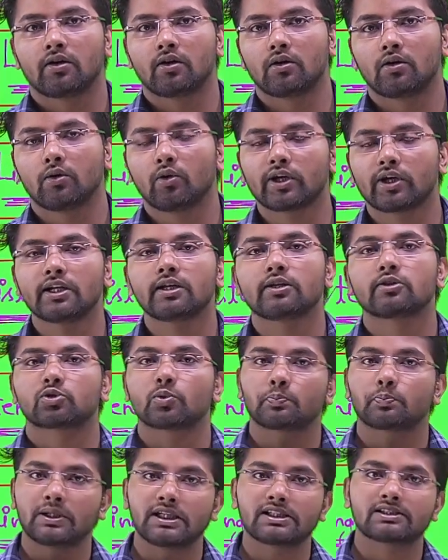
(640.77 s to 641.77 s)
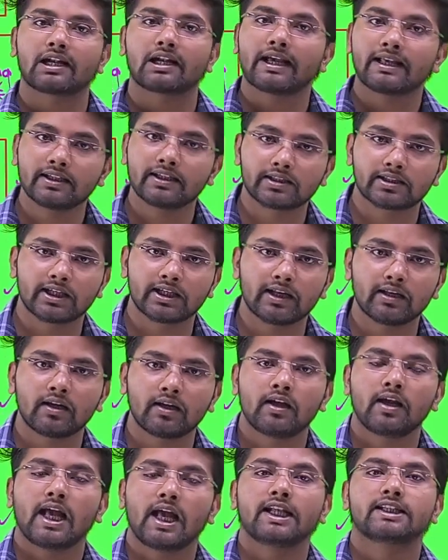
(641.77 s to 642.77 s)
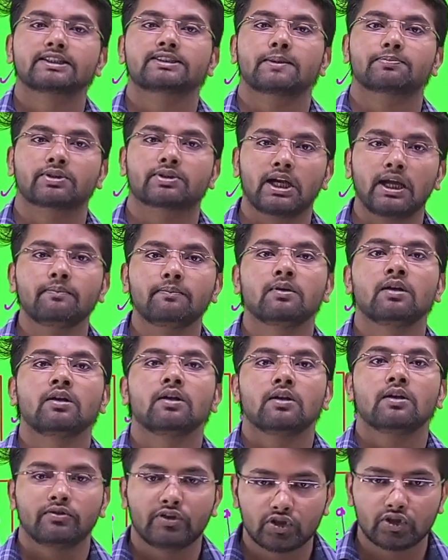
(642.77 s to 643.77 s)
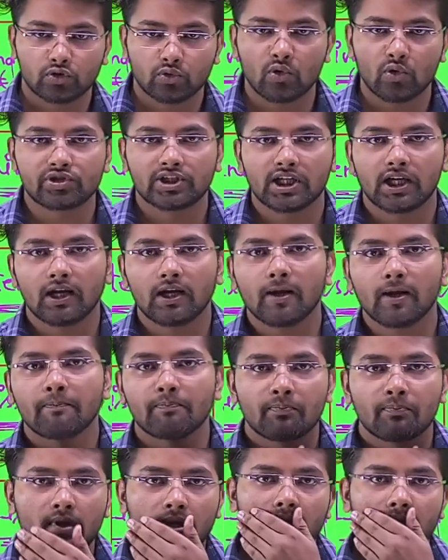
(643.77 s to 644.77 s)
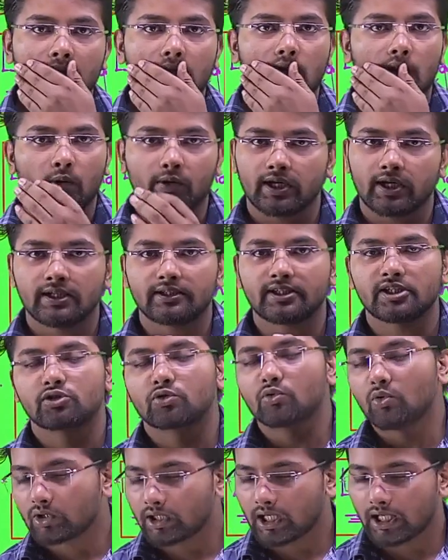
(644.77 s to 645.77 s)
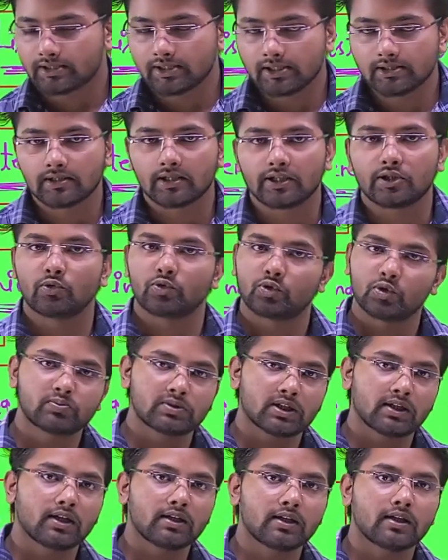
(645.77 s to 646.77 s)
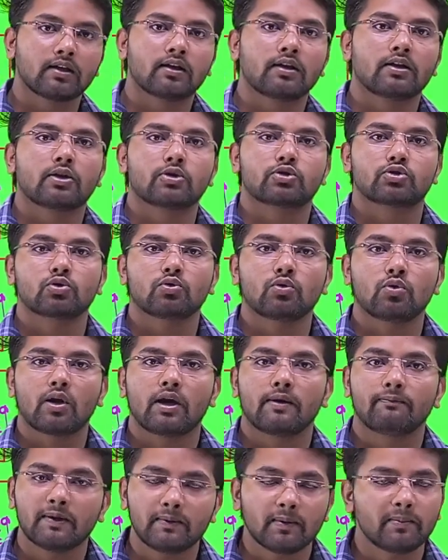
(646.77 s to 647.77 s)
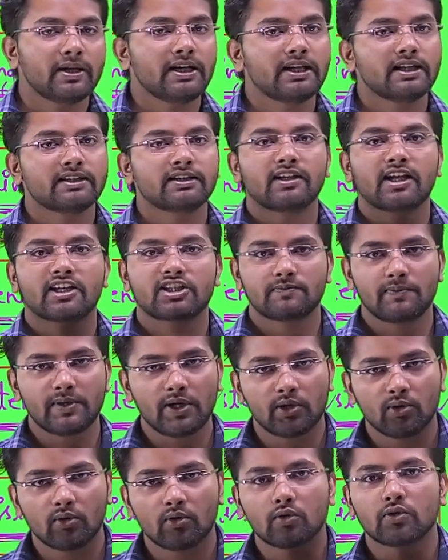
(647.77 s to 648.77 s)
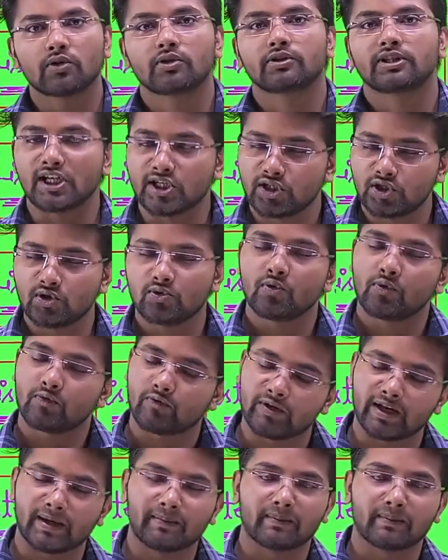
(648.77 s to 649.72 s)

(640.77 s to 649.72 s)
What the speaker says: okay, so please like, share, and subscribe this channel. Okay, this classes YouTube channel. So we'll meet in the next video. Thank you very